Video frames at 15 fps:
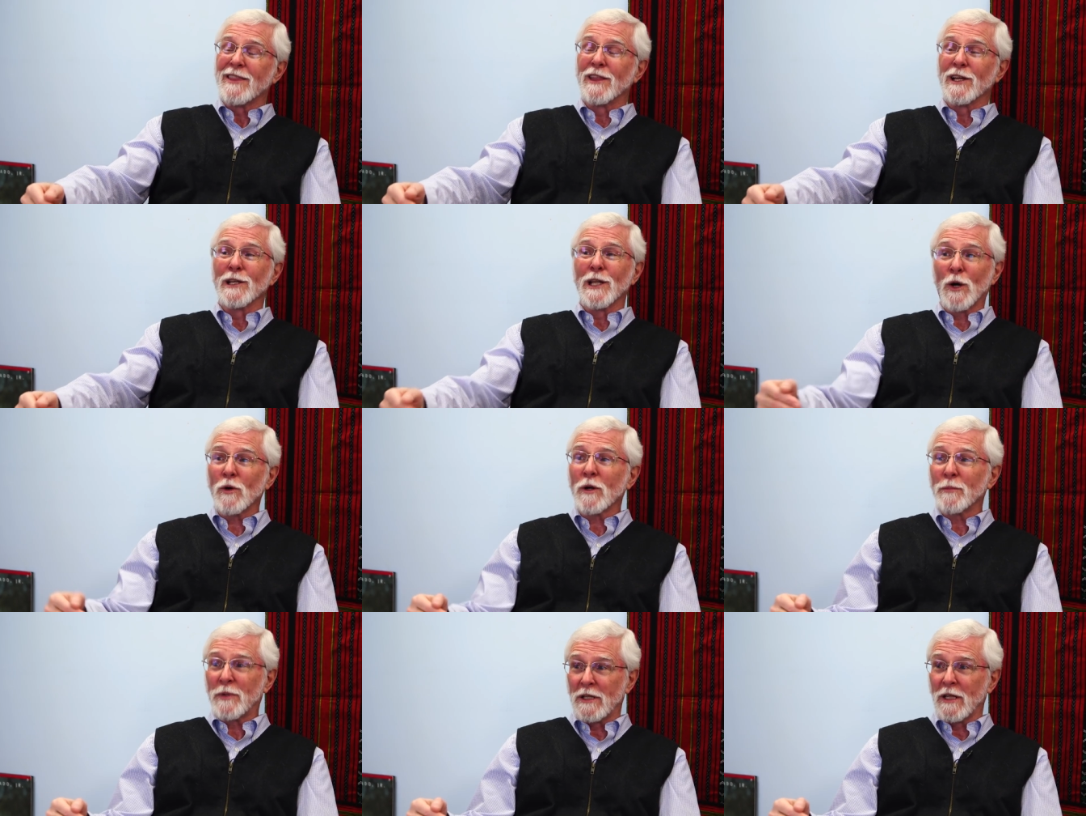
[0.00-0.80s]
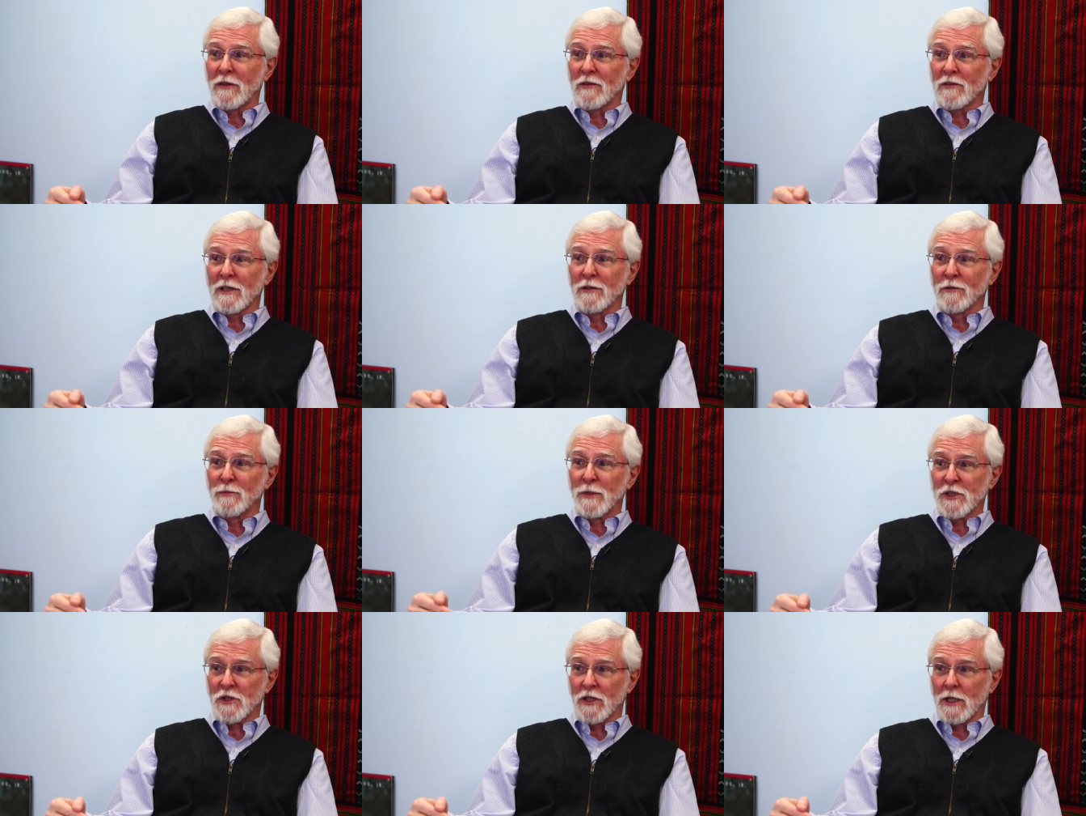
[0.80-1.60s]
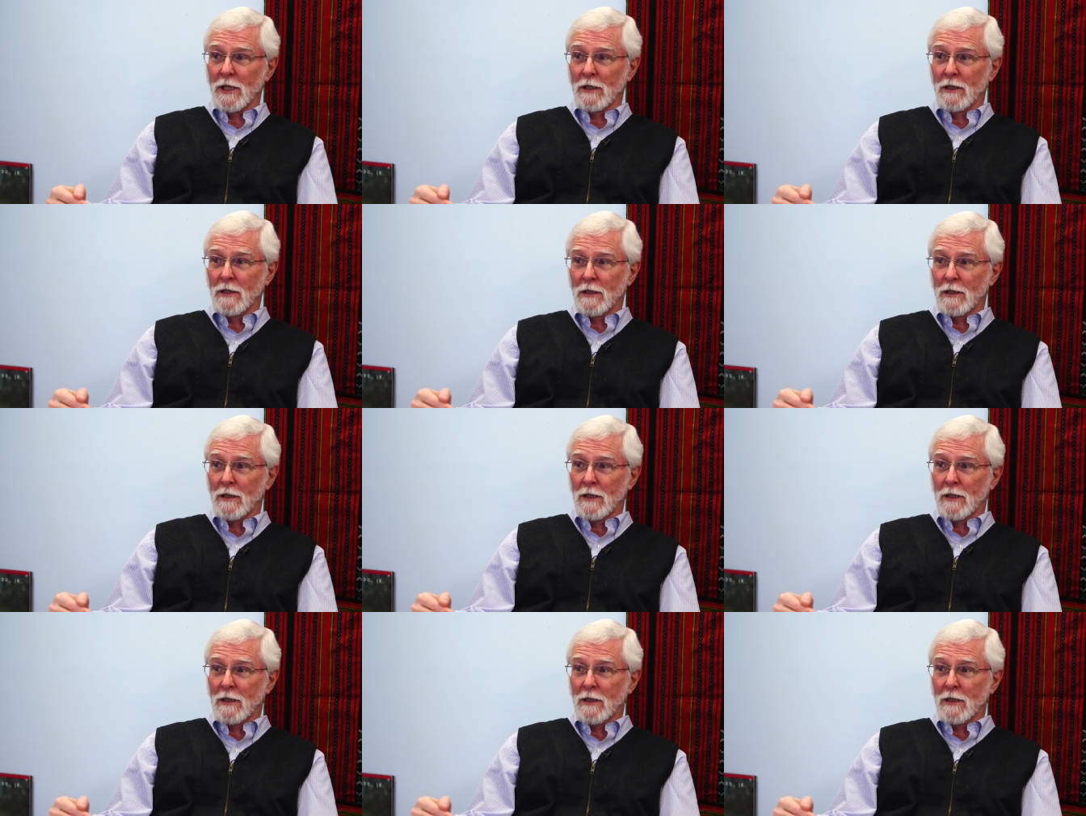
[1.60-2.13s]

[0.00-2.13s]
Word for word: The Lower Peninsula of Michigan